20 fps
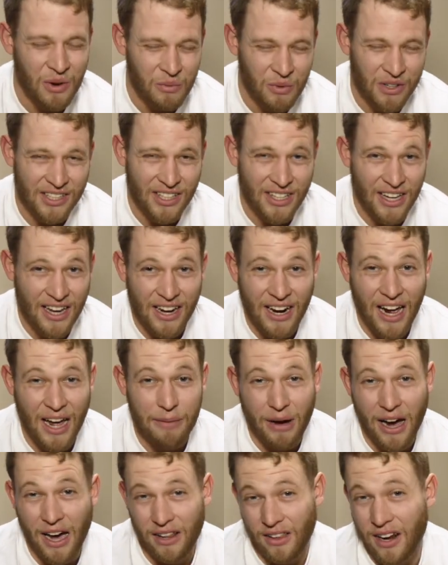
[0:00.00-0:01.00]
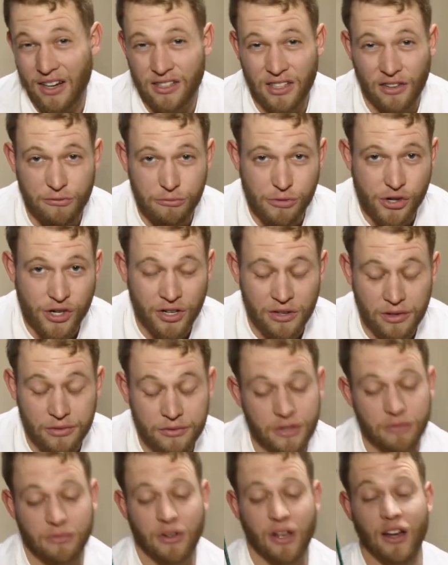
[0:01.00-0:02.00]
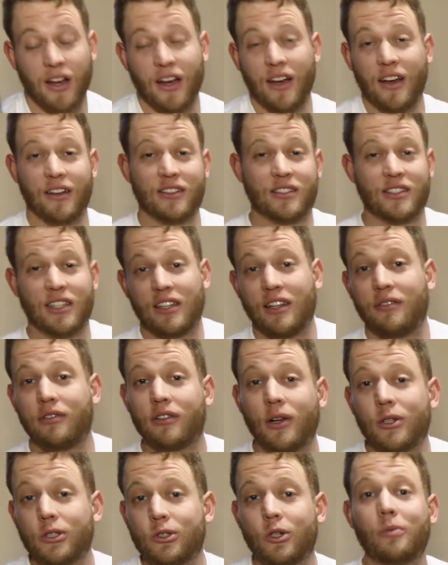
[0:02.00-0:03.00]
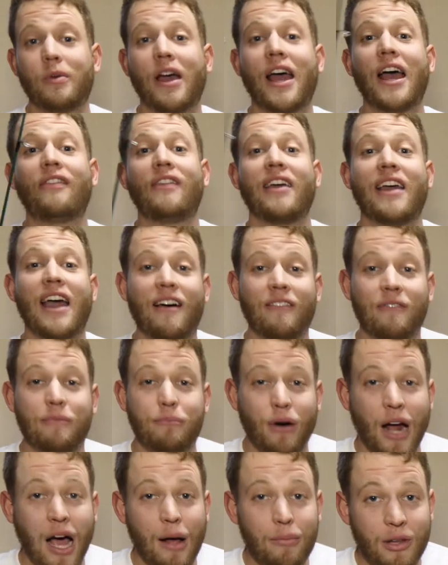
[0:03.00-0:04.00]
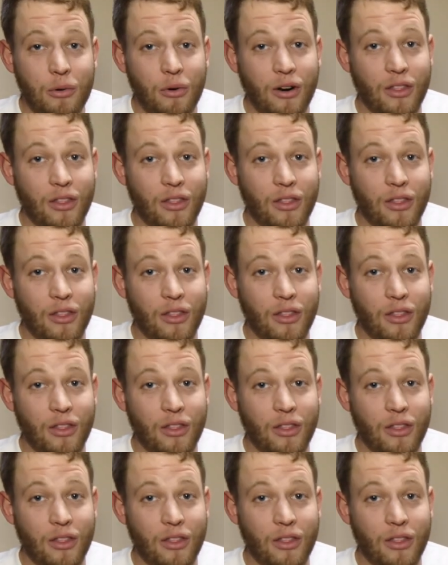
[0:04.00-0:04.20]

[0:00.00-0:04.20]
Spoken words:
Once again, I buy a lot of stuff from Shields because I live close to them, and they have probably